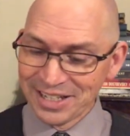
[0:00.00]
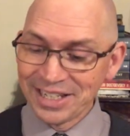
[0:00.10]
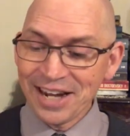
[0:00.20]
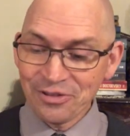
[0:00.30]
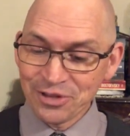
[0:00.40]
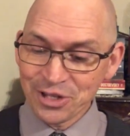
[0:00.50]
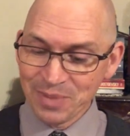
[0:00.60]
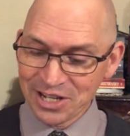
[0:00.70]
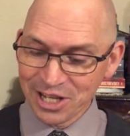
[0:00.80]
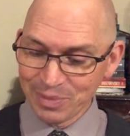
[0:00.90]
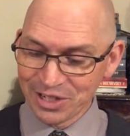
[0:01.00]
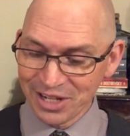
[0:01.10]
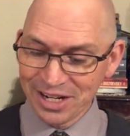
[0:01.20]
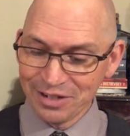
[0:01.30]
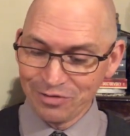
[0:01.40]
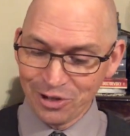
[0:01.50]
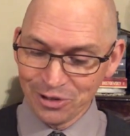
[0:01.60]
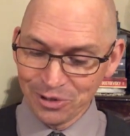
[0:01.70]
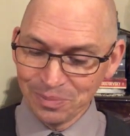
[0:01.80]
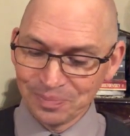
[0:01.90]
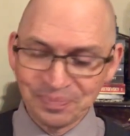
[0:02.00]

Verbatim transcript: together this makes up a giant volume.